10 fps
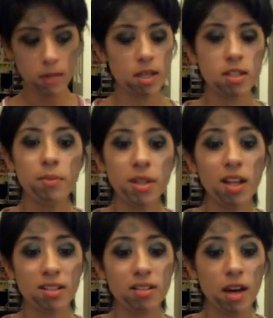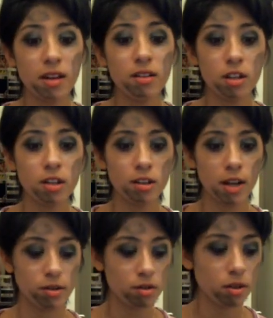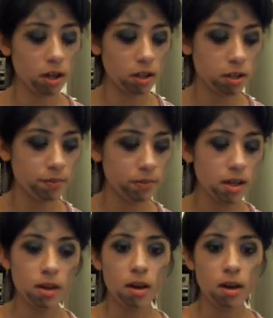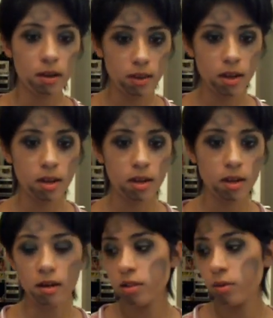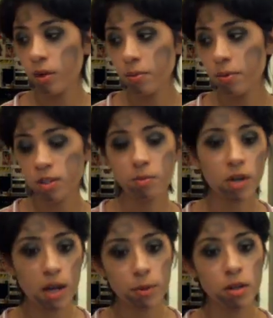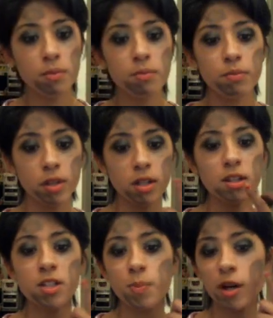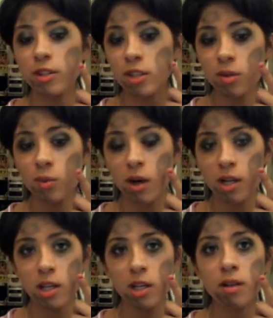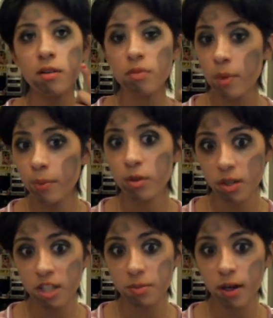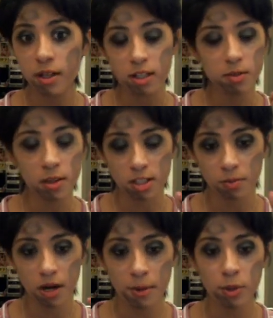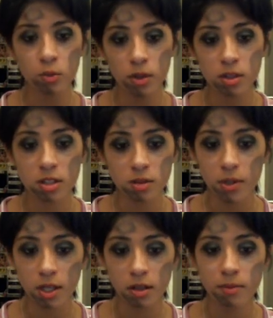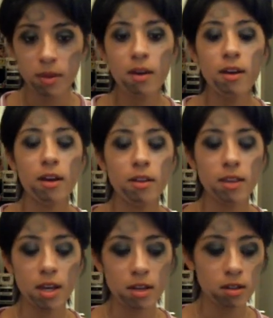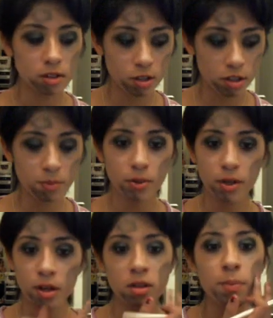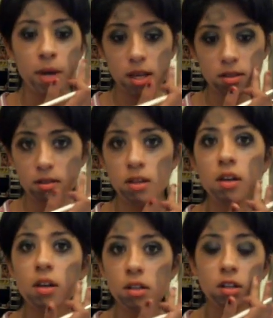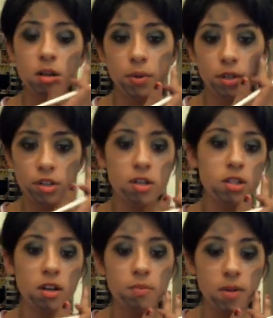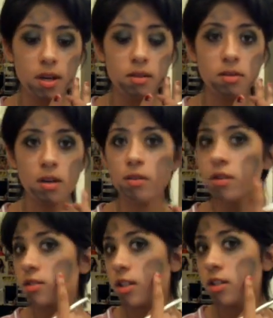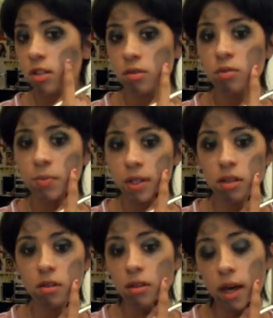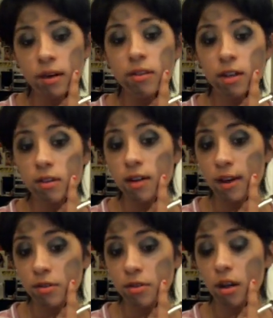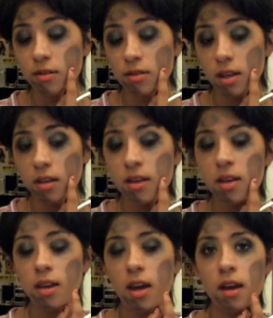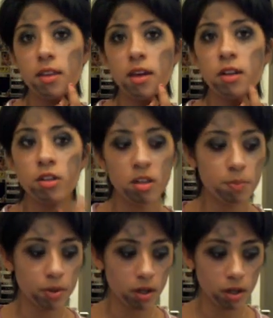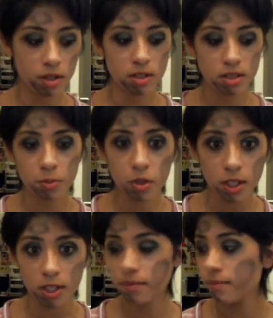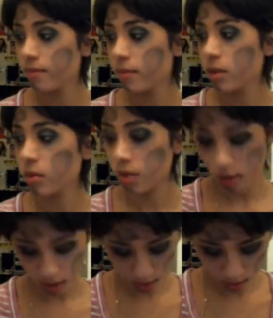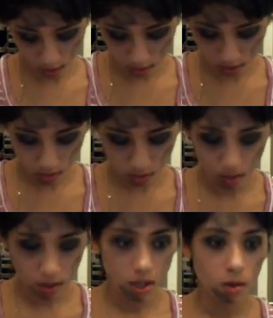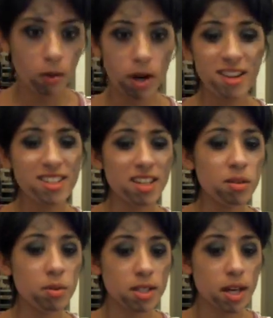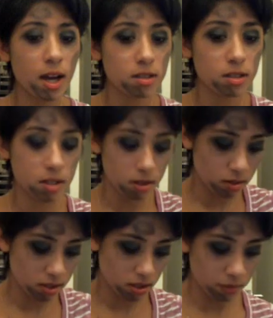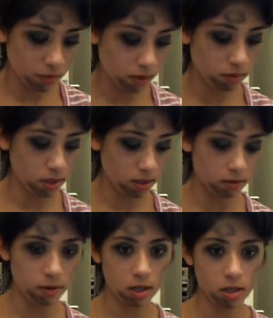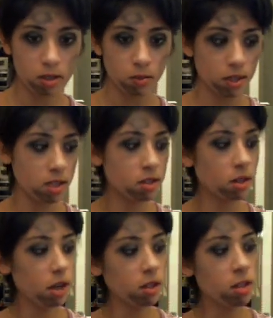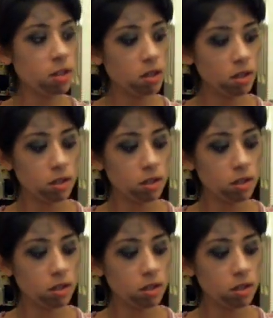Something that's lighter than your natural color. And then you want to put some primer, put it in the spot that you want it in. Remember where that spot is because the primer will disappear. And then you're going to put on the base. You're going to put just enough base so the center will be a little lighter than your natural color skin. And then you're going to put on some green, which I did not show you. What I did was I actually used some of this very green colored